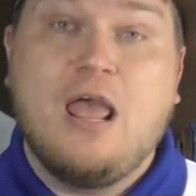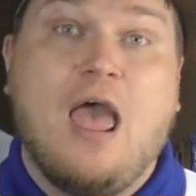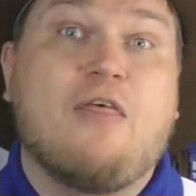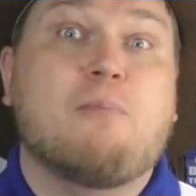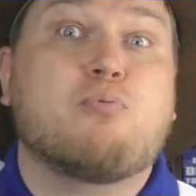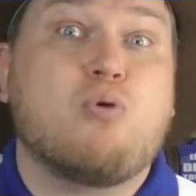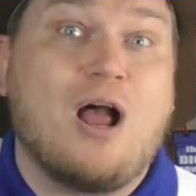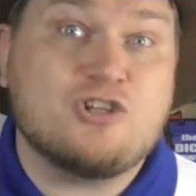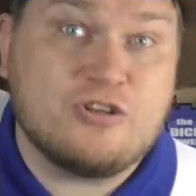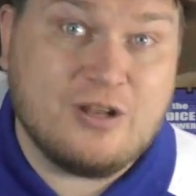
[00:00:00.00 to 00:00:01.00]
And then
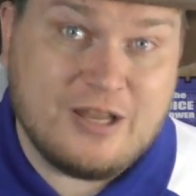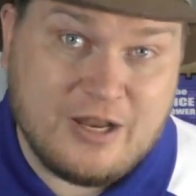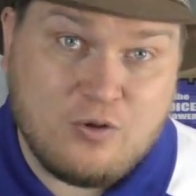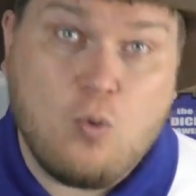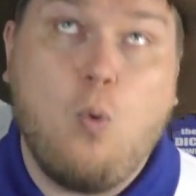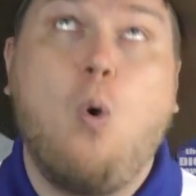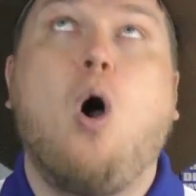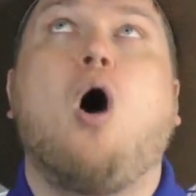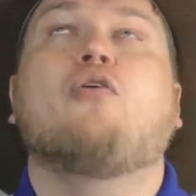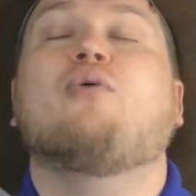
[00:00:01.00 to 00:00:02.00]
Project Elite.
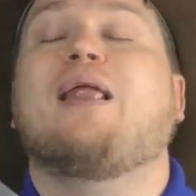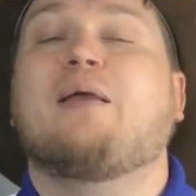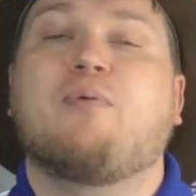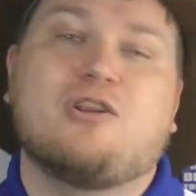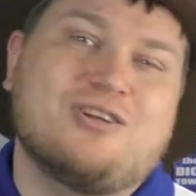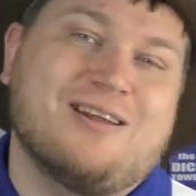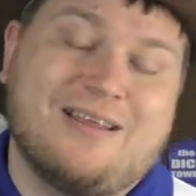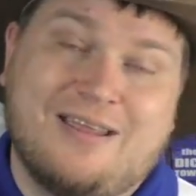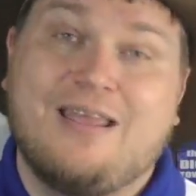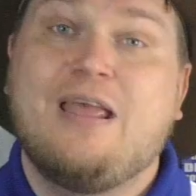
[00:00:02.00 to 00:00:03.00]
Whoa, do I like Project
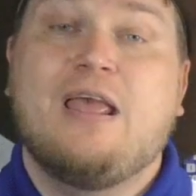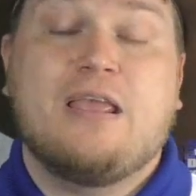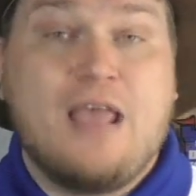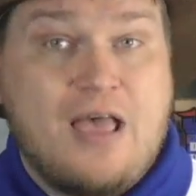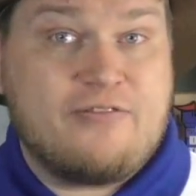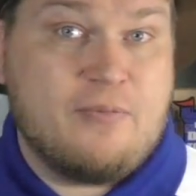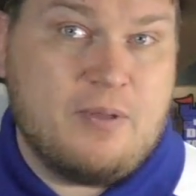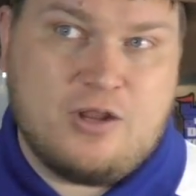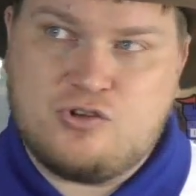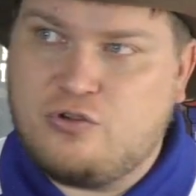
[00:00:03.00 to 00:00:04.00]
Elite. Yes, the
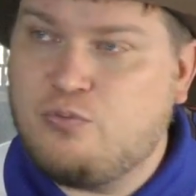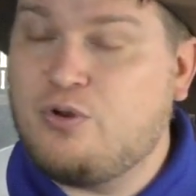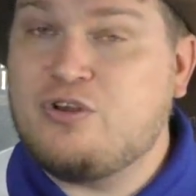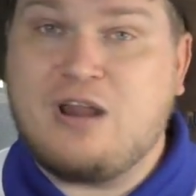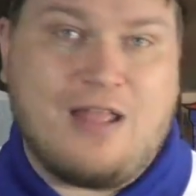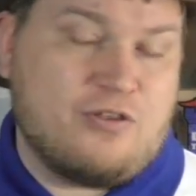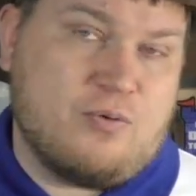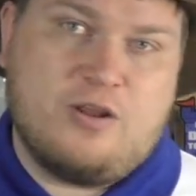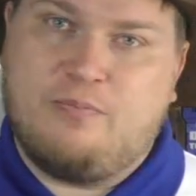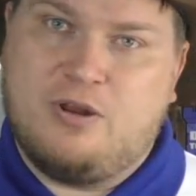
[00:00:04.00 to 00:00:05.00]
miniatures were not the
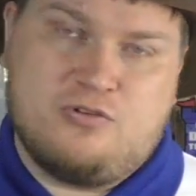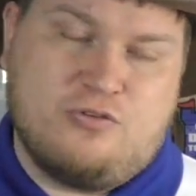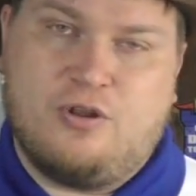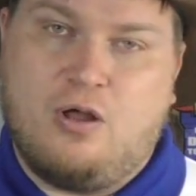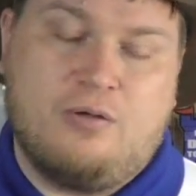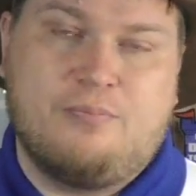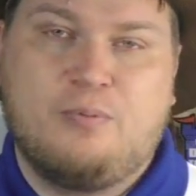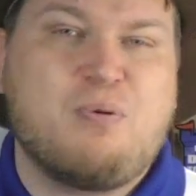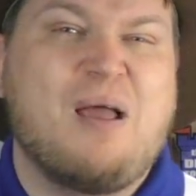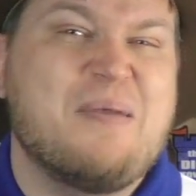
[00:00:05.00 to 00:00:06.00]
greatest miniatures at all. It
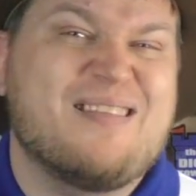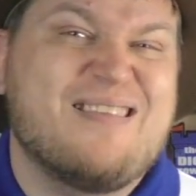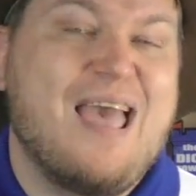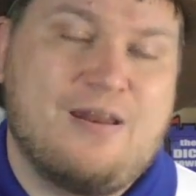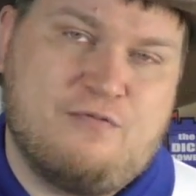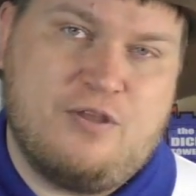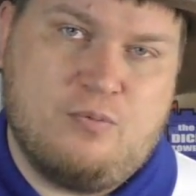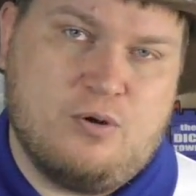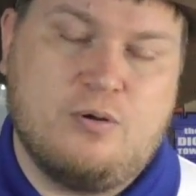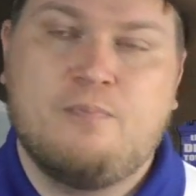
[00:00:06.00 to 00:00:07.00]
would probably be a 10 if they
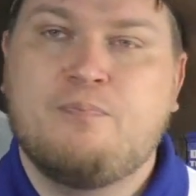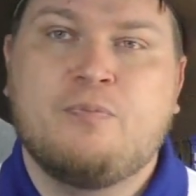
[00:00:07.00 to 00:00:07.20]
were.